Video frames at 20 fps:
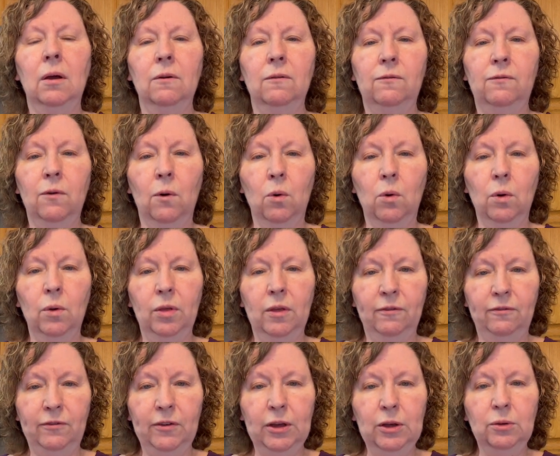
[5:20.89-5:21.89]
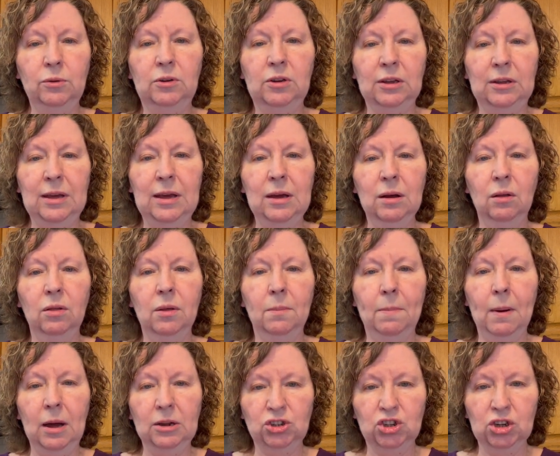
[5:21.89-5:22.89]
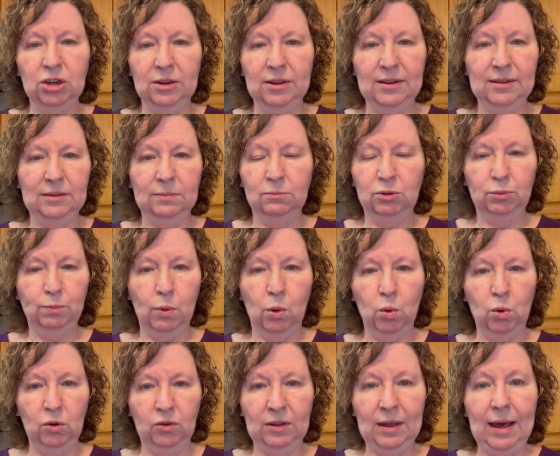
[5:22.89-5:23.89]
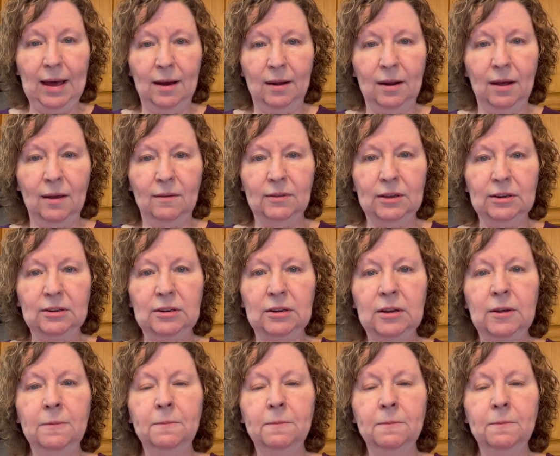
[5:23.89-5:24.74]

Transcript: for the food to kill the botulism spores out of it.